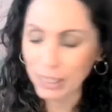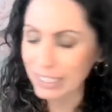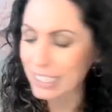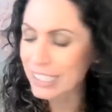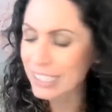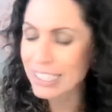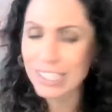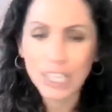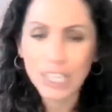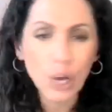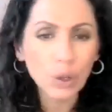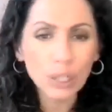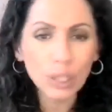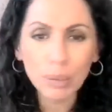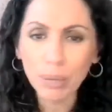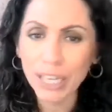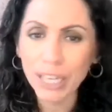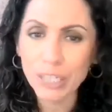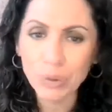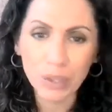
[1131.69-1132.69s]
This is the only
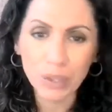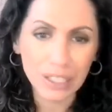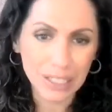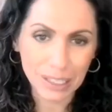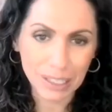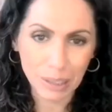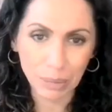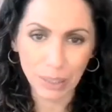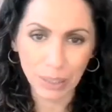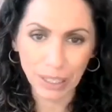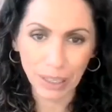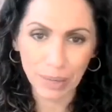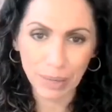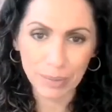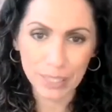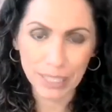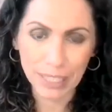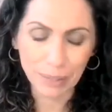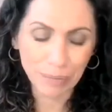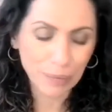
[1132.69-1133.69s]
place where the discipline comes
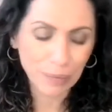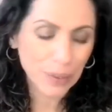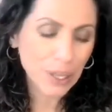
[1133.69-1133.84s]
in.